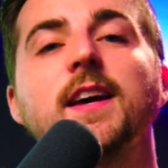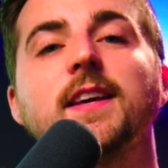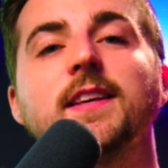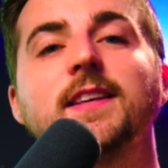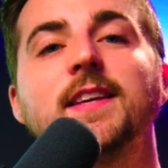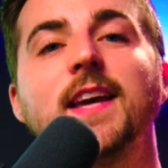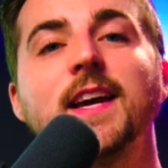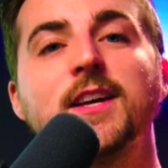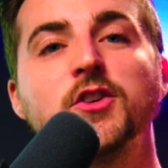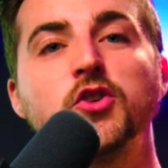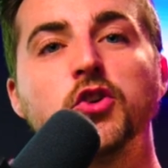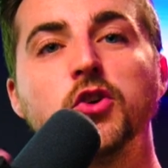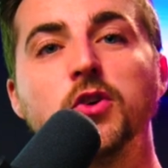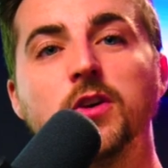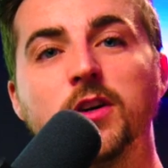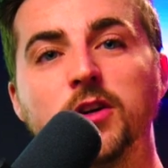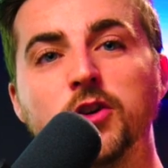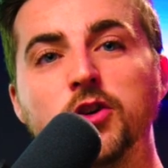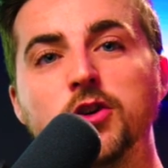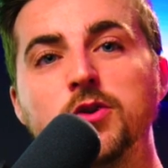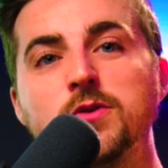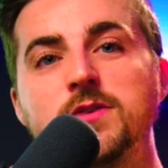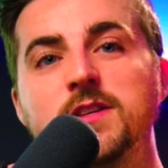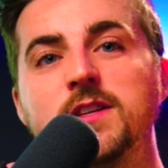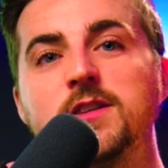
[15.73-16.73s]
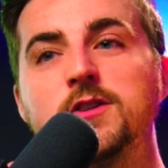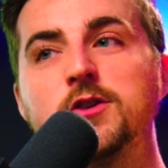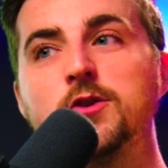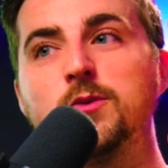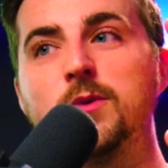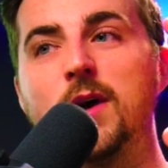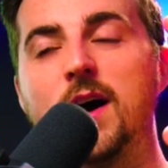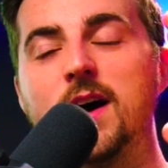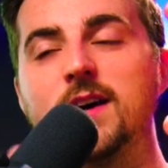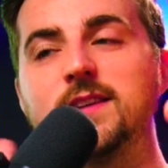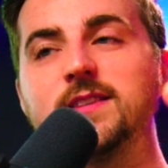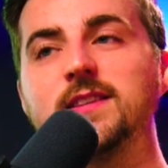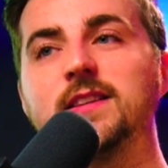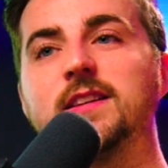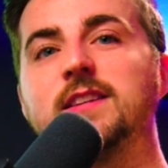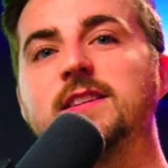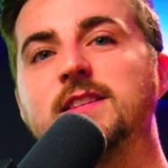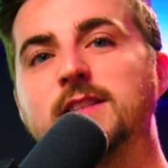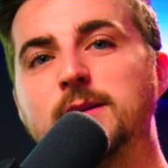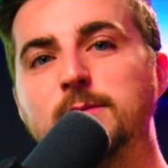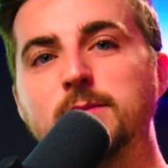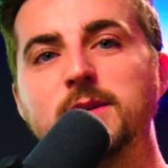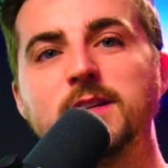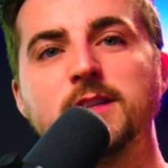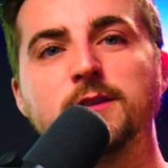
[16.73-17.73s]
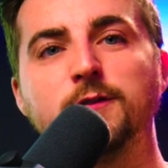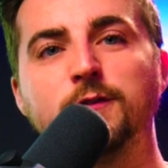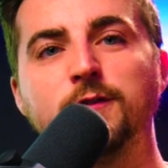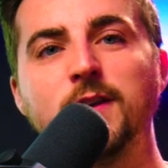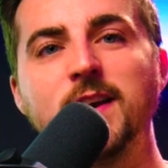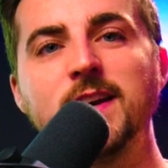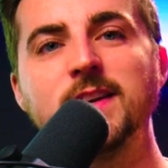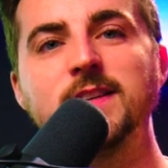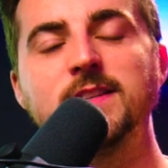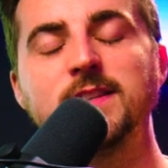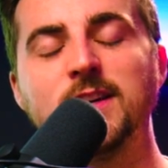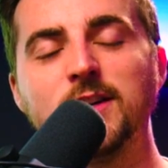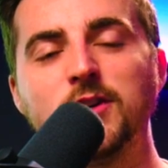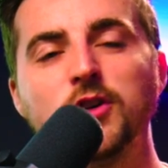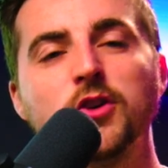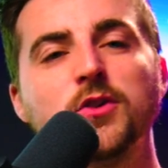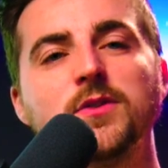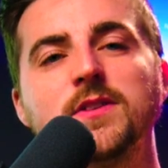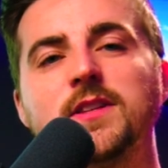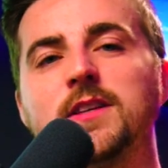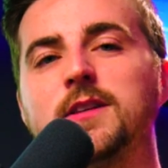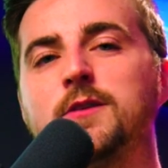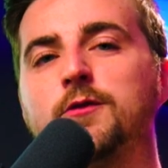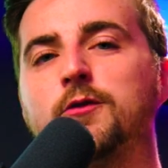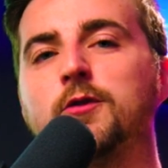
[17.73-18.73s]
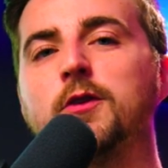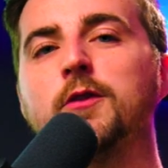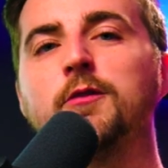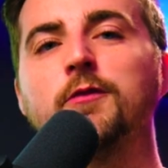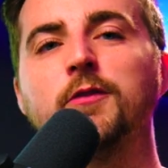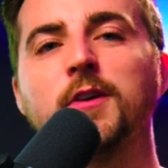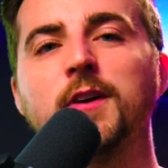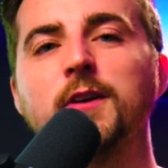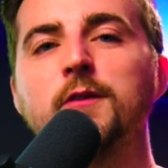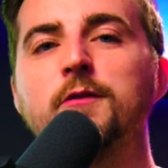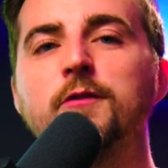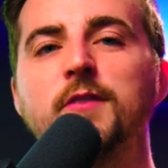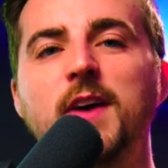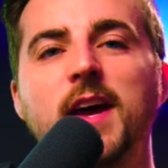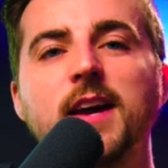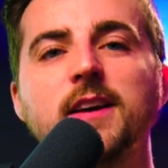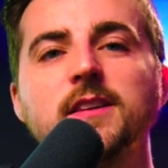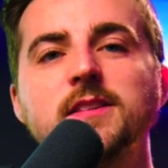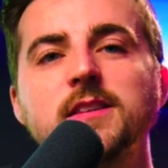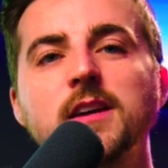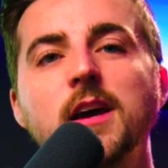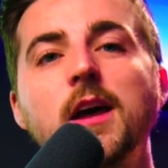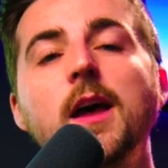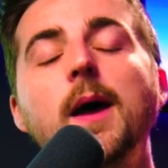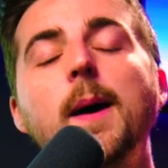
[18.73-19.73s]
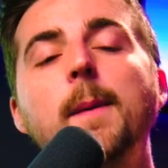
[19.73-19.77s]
Yes, you can use it to isolate somebody's face and use this for a fun effect,